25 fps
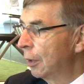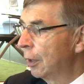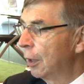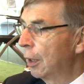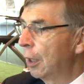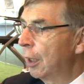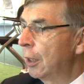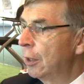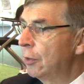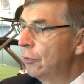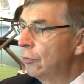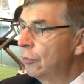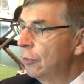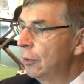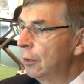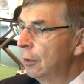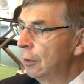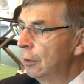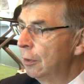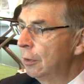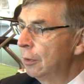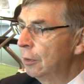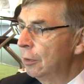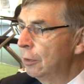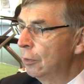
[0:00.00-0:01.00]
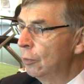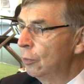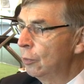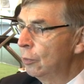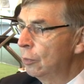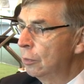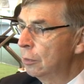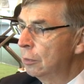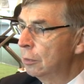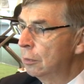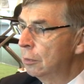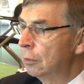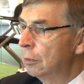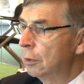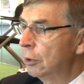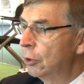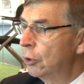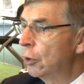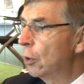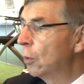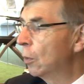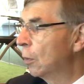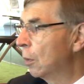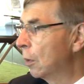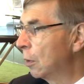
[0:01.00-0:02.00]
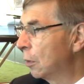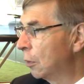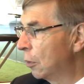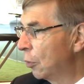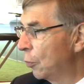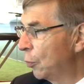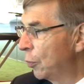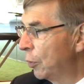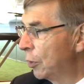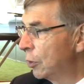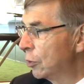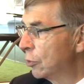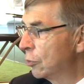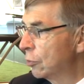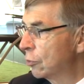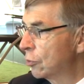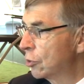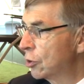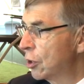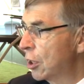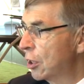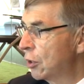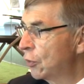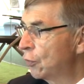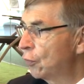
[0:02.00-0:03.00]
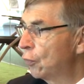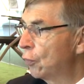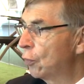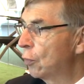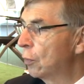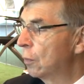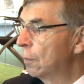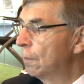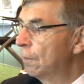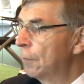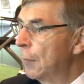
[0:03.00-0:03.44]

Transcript: Yeah. I think that you will no longer be successful.